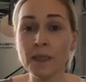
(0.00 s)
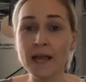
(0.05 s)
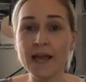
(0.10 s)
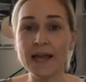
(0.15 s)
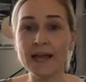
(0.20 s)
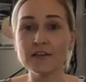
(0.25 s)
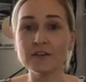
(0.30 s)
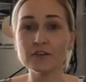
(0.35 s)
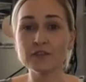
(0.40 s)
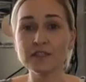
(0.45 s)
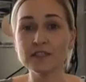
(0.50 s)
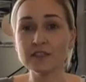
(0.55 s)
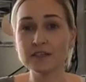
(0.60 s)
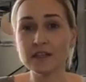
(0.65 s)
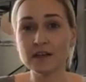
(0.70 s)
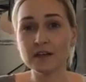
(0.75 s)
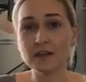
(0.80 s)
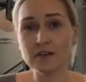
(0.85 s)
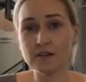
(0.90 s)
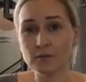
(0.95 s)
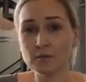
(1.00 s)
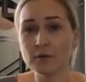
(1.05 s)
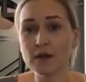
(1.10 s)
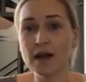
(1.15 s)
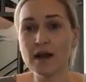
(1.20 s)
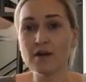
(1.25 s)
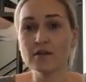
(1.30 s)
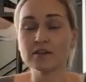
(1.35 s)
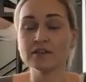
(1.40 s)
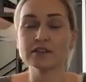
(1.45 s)
And you sit there and you're
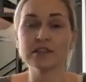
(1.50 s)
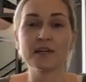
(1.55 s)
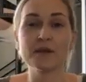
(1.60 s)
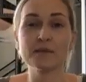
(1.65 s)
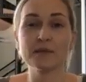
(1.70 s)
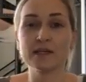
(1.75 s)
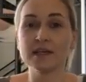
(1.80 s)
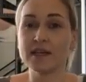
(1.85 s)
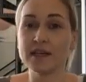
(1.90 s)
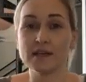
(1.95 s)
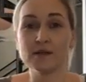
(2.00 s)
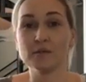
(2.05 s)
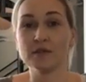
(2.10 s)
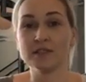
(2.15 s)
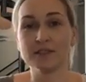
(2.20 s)
proud and you say, I'm in the cannabis